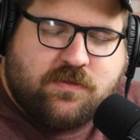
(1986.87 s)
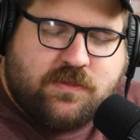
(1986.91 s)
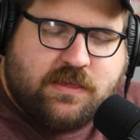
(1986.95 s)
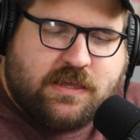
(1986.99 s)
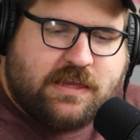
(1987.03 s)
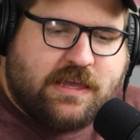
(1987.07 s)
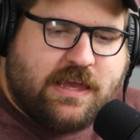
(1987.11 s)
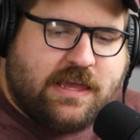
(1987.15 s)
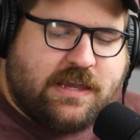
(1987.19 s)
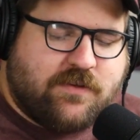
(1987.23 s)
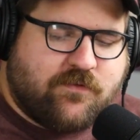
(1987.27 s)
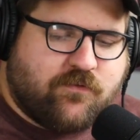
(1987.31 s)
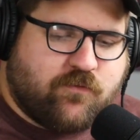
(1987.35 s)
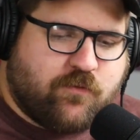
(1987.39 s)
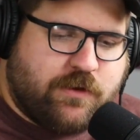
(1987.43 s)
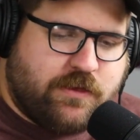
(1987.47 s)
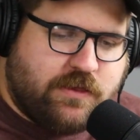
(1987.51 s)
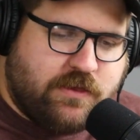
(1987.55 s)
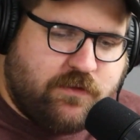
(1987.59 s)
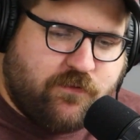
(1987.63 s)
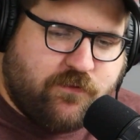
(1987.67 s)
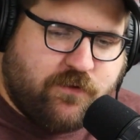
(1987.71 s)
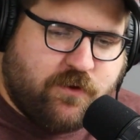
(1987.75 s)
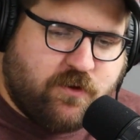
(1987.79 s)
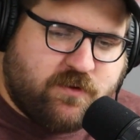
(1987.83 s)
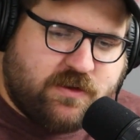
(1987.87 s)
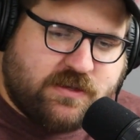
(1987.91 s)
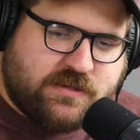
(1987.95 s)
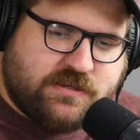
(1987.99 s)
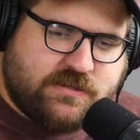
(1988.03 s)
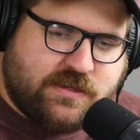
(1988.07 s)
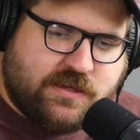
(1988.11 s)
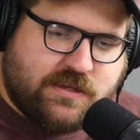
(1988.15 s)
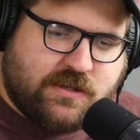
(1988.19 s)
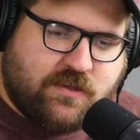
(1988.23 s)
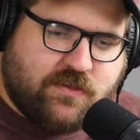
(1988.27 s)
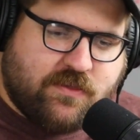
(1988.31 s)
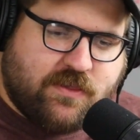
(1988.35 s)
Yeah. They kind of really
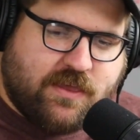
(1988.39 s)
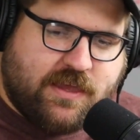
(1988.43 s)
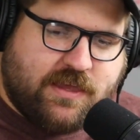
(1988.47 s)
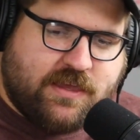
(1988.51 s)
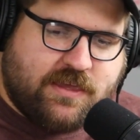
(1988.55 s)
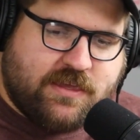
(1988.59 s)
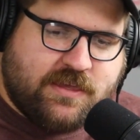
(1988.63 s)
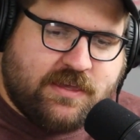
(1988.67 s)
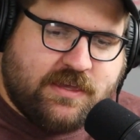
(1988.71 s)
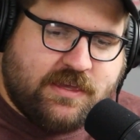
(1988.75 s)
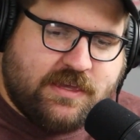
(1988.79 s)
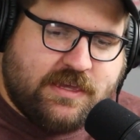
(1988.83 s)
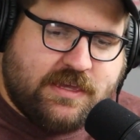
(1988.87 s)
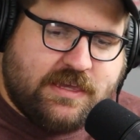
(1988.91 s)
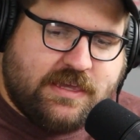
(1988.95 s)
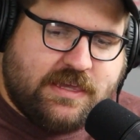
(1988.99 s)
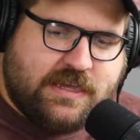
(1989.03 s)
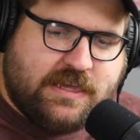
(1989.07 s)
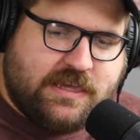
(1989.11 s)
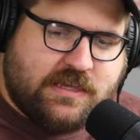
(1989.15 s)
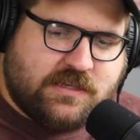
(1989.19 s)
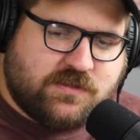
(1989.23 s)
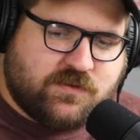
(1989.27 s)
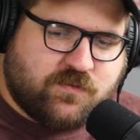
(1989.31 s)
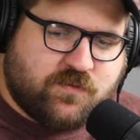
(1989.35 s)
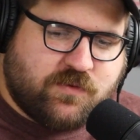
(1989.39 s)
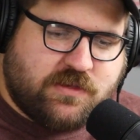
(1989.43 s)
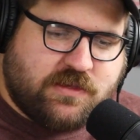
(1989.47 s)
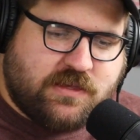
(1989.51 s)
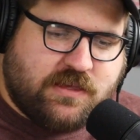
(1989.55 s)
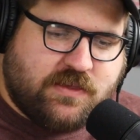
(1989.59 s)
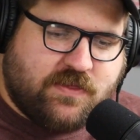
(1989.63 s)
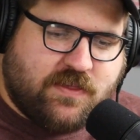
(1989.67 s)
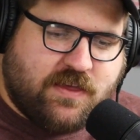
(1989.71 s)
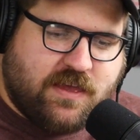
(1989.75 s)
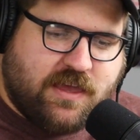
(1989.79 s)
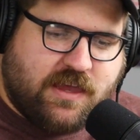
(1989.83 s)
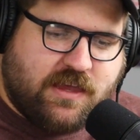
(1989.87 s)
focused in on like his
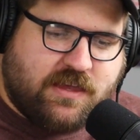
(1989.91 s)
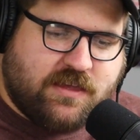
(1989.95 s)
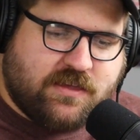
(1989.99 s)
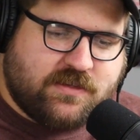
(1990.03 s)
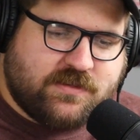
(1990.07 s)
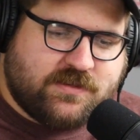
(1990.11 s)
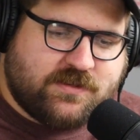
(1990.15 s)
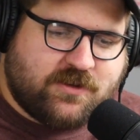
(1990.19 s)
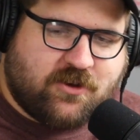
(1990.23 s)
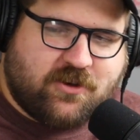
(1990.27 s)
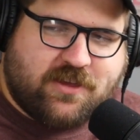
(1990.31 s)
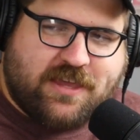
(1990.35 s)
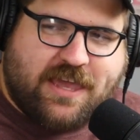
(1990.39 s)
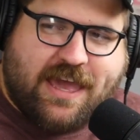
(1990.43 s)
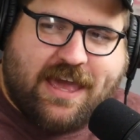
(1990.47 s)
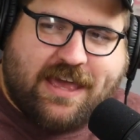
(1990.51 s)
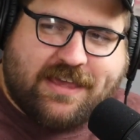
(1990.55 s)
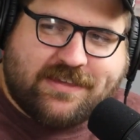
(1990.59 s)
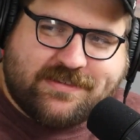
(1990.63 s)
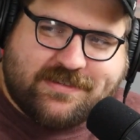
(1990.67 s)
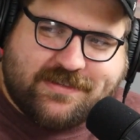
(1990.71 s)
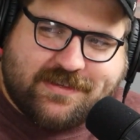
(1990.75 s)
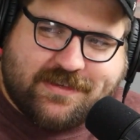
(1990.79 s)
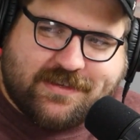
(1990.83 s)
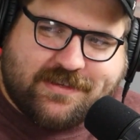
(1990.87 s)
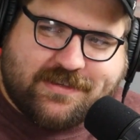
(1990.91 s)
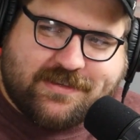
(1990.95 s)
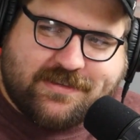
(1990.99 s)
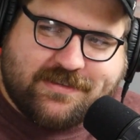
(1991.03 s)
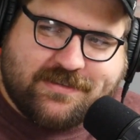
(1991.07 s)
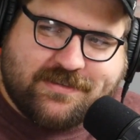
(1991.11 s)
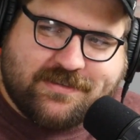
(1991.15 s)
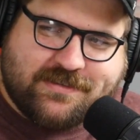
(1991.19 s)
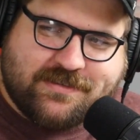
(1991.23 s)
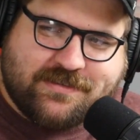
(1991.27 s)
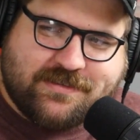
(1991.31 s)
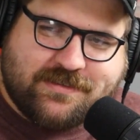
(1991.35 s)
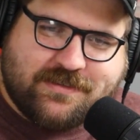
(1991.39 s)
really like
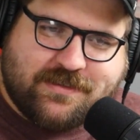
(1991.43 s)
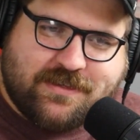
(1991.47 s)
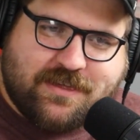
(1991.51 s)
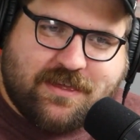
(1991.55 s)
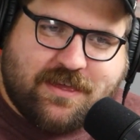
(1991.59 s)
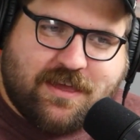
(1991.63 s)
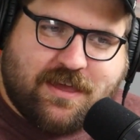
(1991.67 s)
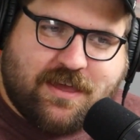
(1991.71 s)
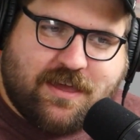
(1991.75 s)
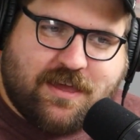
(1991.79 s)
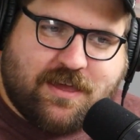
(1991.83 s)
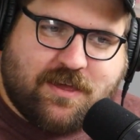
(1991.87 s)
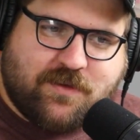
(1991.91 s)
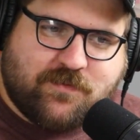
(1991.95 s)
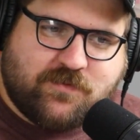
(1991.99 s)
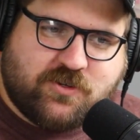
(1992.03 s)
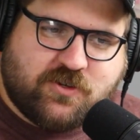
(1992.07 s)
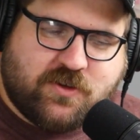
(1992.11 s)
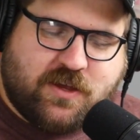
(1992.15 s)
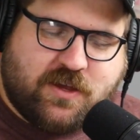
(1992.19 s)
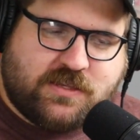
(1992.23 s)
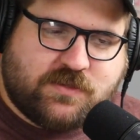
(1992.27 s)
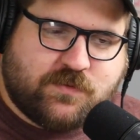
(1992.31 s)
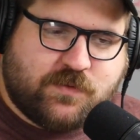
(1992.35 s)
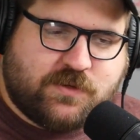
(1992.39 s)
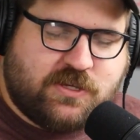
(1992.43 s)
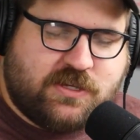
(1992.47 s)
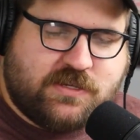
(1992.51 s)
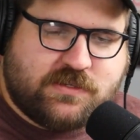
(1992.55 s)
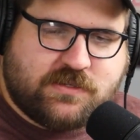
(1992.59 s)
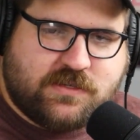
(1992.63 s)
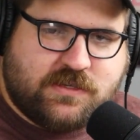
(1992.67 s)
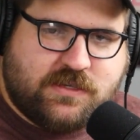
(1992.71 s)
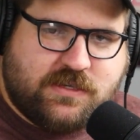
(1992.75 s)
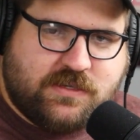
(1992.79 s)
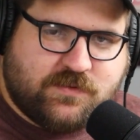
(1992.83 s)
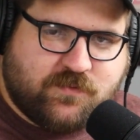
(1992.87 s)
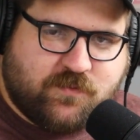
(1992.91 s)
sarcastic mm-hmm. um, traits, which
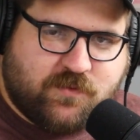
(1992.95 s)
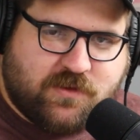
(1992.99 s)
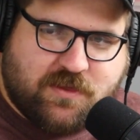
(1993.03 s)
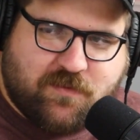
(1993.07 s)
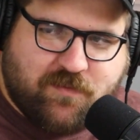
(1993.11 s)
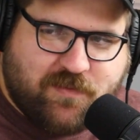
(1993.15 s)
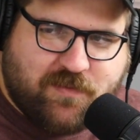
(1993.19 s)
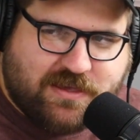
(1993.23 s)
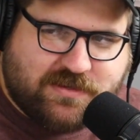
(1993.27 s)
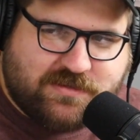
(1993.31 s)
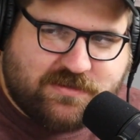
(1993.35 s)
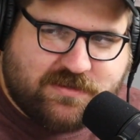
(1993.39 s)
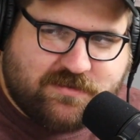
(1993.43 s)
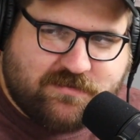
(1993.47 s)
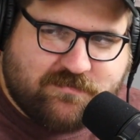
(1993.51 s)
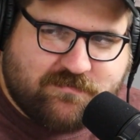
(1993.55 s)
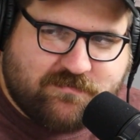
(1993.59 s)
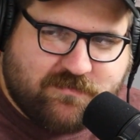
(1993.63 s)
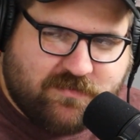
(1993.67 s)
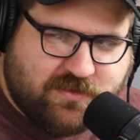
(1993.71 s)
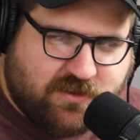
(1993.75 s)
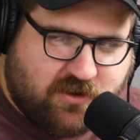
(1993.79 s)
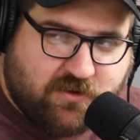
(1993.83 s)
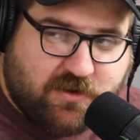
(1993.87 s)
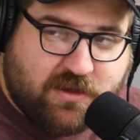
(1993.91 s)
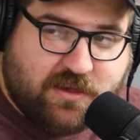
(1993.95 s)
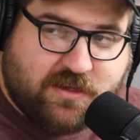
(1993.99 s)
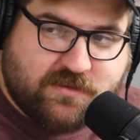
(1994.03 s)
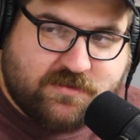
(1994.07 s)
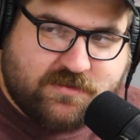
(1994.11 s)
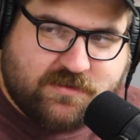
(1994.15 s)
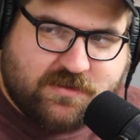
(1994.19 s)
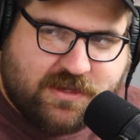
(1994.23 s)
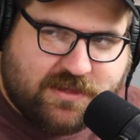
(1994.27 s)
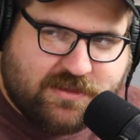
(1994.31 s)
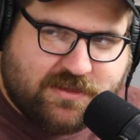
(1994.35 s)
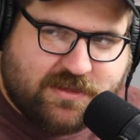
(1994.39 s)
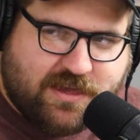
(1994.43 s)
he's he's one of the best there
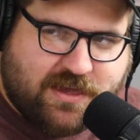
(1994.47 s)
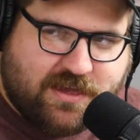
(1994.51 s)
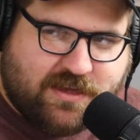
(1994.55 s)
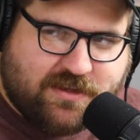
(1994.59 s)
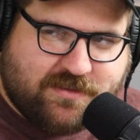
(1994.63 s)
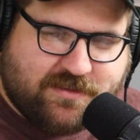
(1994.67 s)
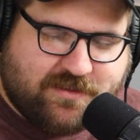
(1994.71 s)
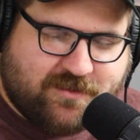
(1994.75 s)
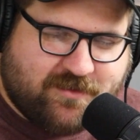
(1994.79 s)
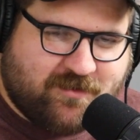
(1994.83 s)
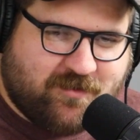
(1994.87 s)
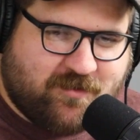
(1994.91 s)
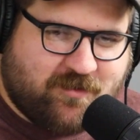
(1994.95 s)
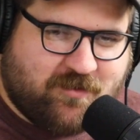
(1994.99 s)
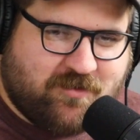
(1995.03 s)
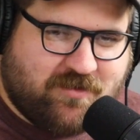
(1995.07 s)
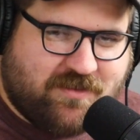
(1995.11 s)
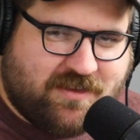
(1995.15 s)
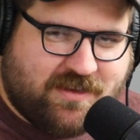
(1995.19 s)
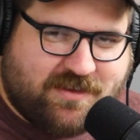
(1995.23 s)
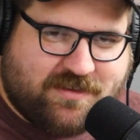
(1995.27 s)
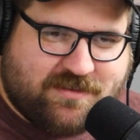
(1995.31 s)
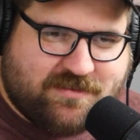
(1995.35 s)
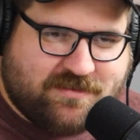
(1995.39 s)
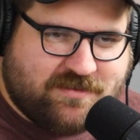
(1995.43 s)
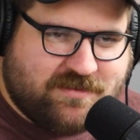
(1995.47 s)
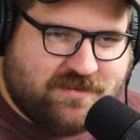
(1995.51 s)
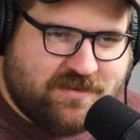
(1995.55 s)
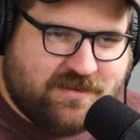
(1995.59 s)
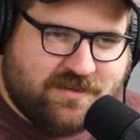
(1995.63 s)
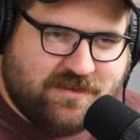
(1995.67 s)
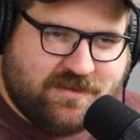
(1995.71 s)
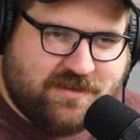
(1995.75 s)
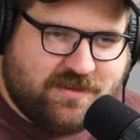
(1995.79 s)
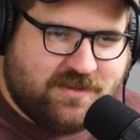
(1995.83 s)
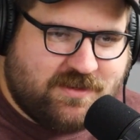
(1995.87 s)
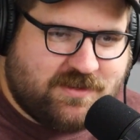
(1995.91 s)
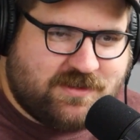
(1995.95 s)
is at that. The whole like
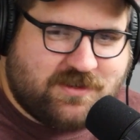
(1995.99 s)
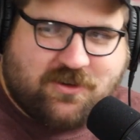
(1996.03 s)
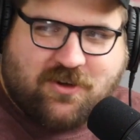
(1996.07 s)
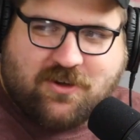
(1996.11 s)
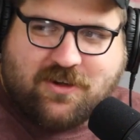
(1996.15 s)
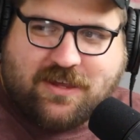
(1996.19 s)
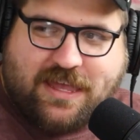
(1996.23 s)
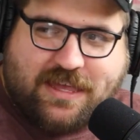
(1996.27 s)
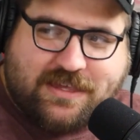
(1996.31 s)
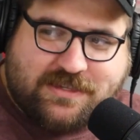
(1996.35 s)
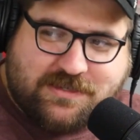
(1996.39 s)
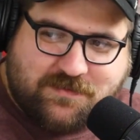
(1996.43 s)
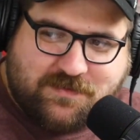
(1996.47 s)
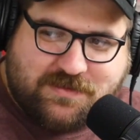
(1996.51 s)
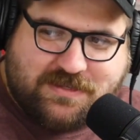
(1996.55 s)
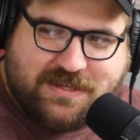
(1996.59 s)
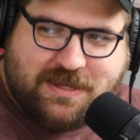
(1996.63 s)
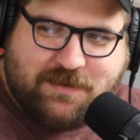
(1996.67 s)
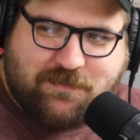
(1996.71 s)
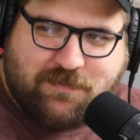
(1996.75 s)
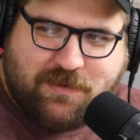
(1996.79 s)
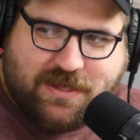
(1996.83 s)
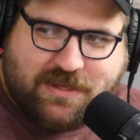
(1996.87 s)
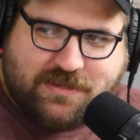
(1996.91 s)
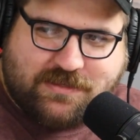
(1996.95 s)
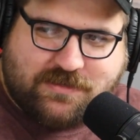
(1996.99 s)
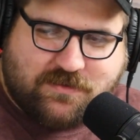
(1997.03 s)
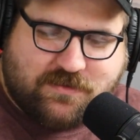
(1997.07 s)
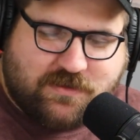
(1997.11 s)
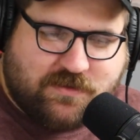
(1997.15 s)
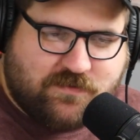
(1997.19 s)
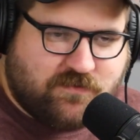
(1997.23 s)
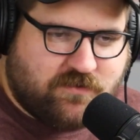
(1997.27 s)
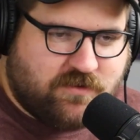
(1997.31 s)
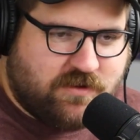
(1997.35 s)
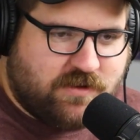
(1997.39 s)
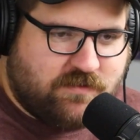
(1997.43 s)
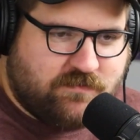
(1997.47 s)
sarcasm, deadpan
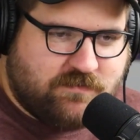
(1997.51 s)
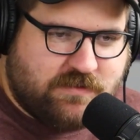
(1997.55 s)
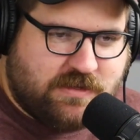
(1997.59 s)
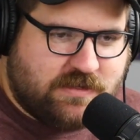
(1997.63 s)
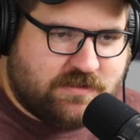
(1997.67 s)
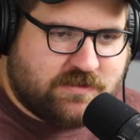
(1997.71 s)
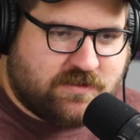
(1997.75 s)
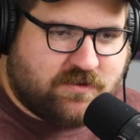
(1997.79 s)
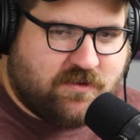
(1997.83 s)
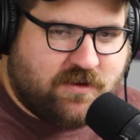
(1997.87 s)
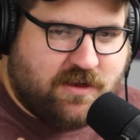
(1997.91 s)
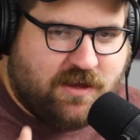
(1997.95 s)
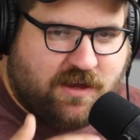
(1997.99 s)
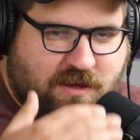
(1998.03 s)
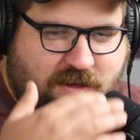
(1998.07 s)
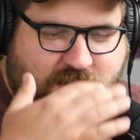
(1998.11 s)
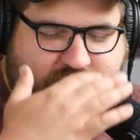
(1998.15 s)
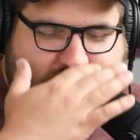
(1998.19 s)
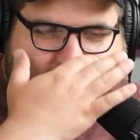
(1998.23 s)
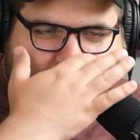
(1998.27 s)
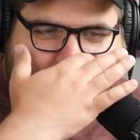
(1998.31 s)
delivery, he's mm-hmm. great.